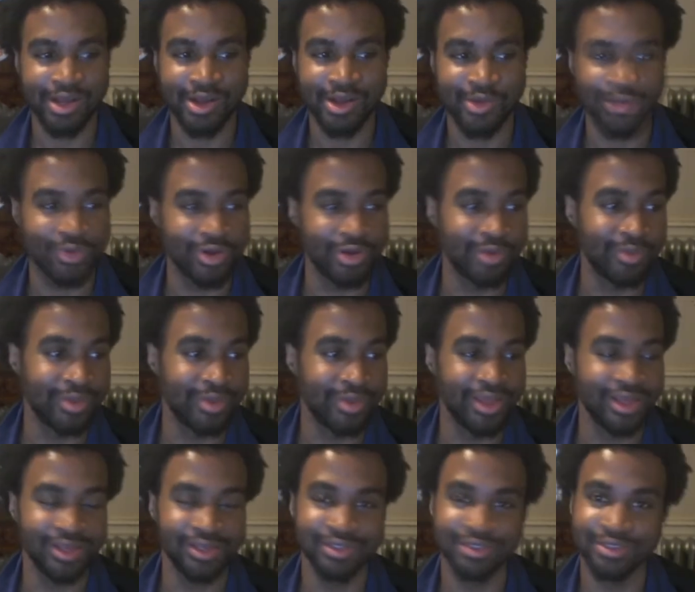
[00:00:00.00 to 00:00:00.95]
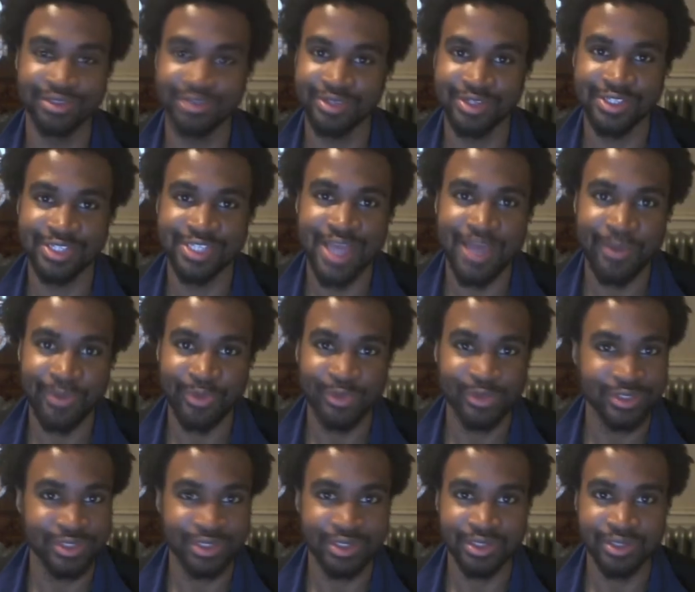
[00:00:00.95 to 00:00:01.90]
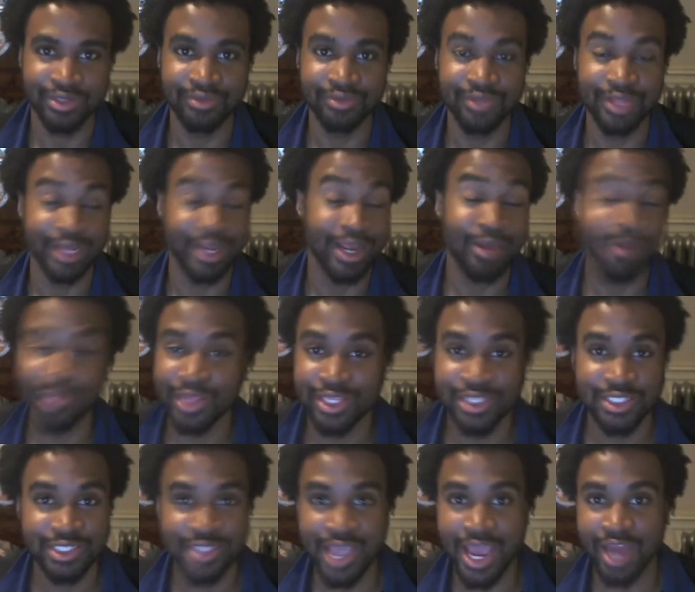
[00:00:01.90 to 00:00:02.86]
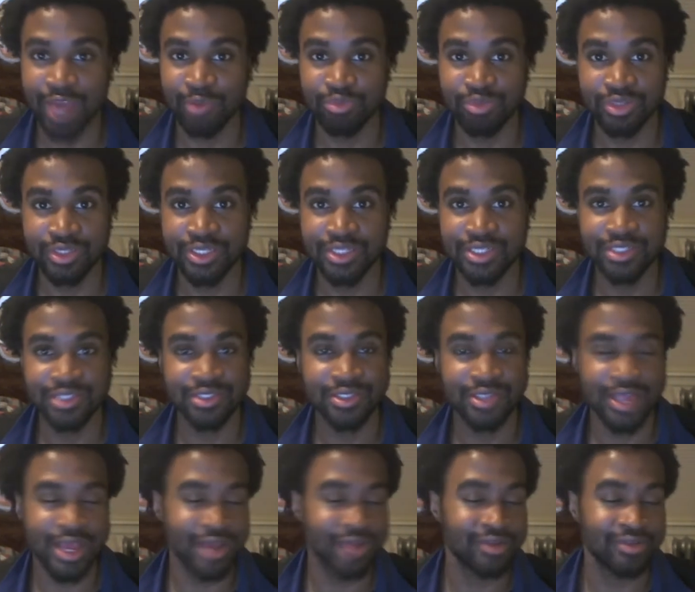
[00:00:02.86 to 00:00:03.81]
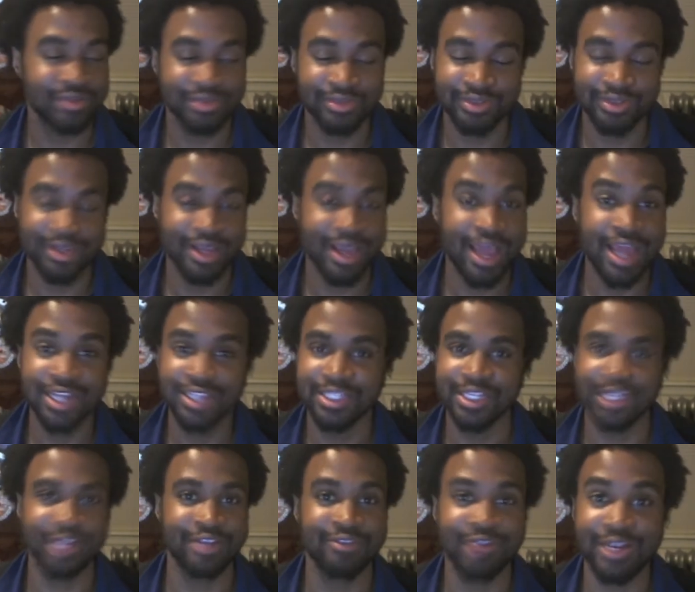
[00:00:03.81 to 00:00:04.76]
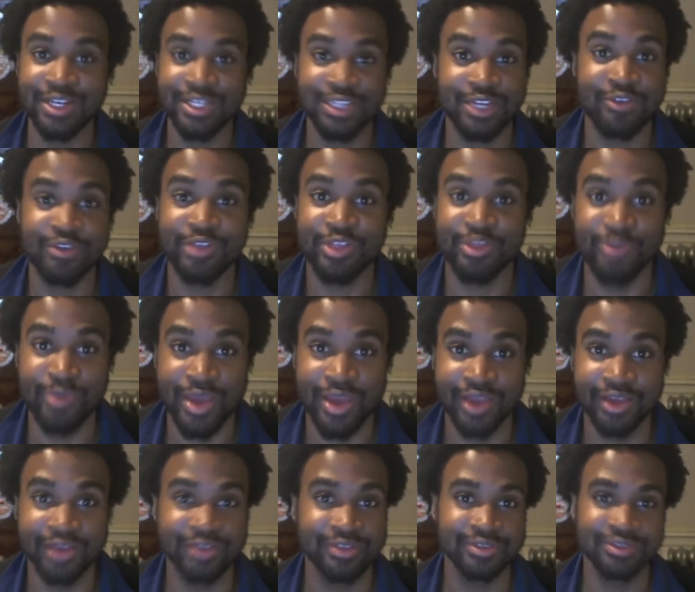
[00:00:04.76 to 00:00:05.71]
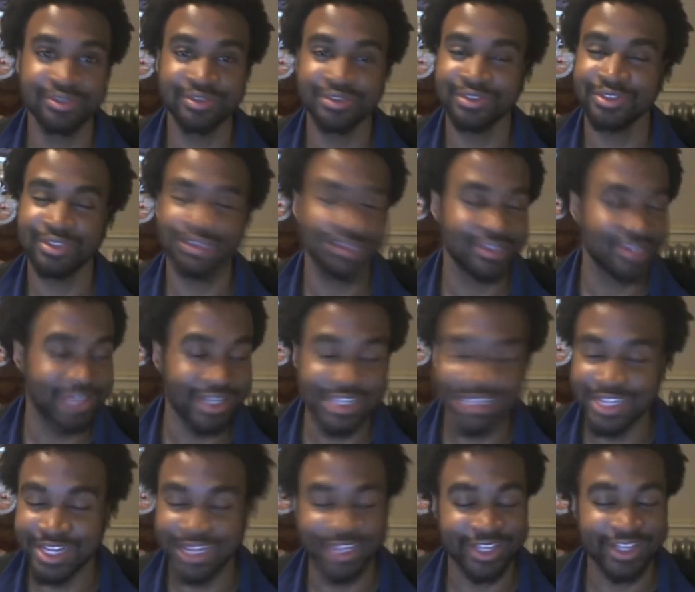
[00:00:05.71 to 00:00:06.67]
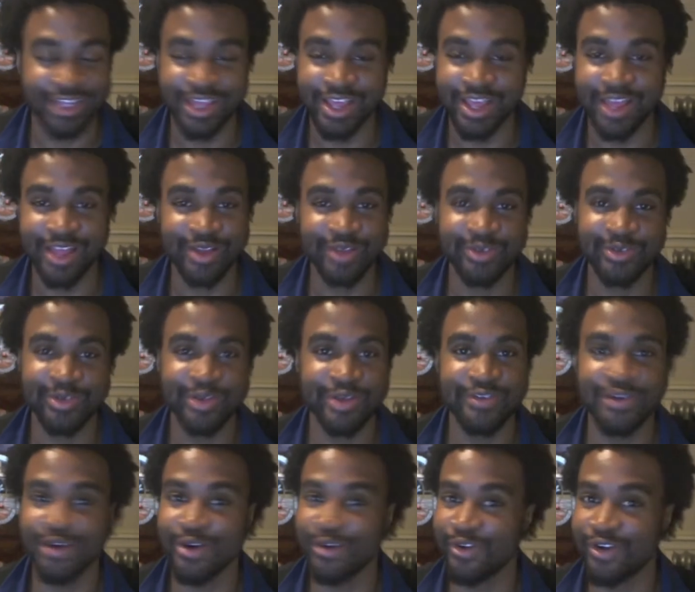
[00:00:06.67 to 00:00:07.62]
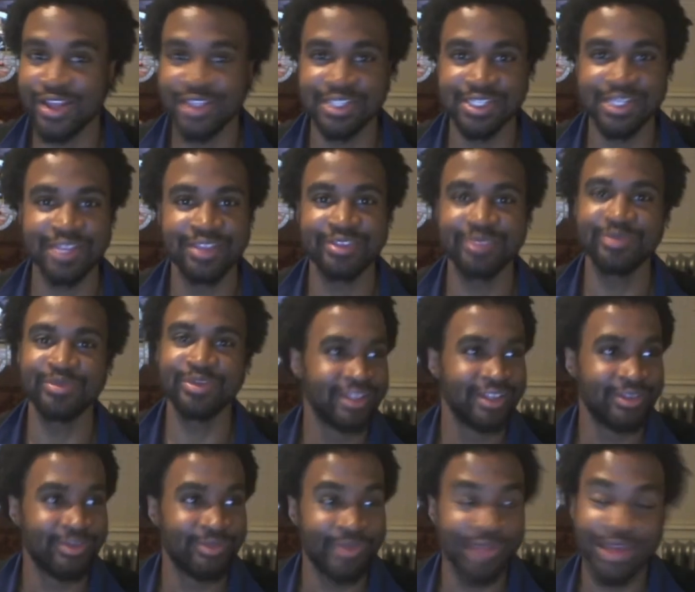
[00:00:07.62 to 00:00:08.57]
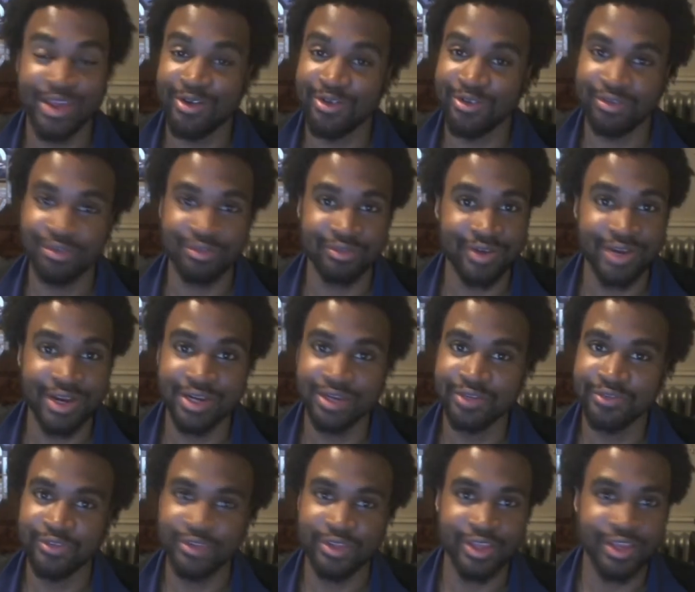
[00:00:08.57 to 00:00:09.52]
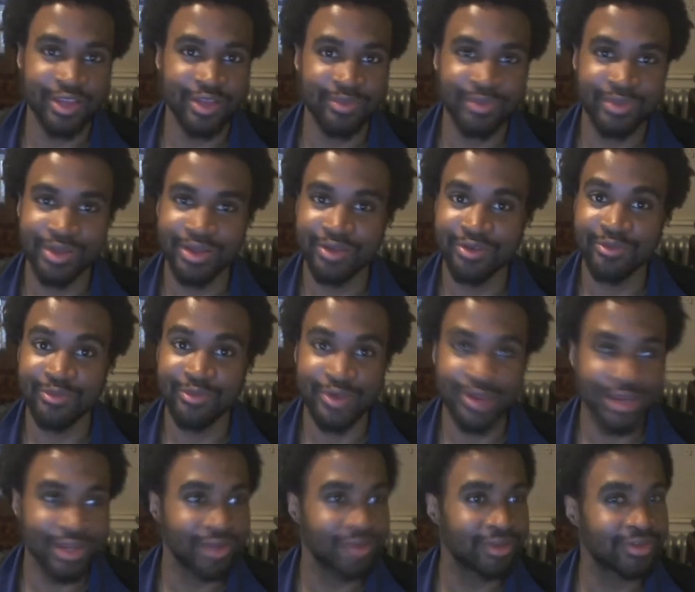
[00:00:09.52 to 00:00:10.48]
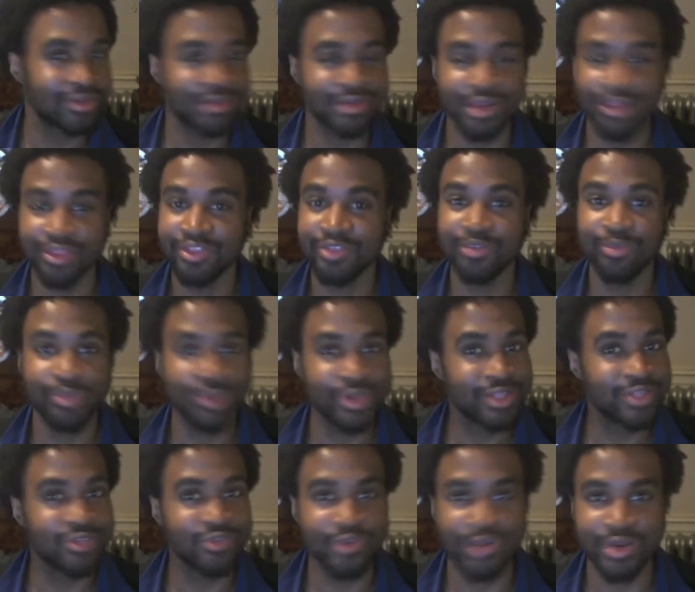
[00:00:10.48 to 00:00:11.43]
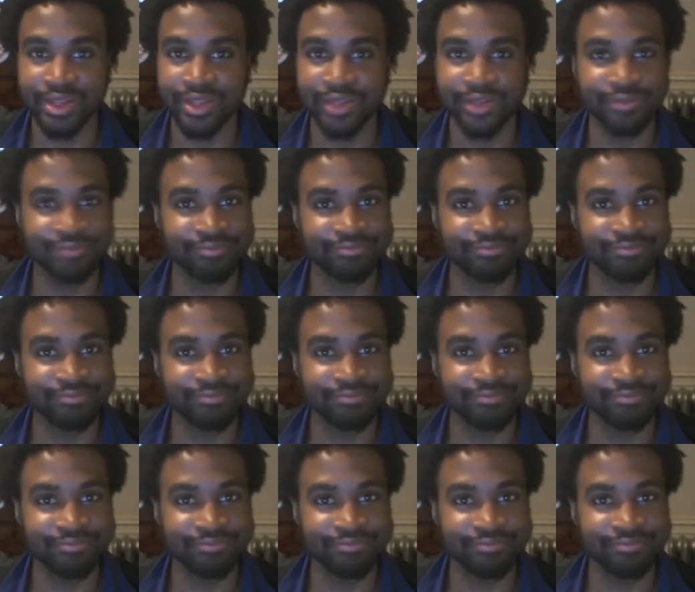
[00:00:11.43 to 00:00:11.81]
Well, man, this chapter was good. Like, I'm an easy guy to please. I just like reading the manga. I don't give out grades or nothing, but man, read it if you can, man. Read it. Nothing beats reading it.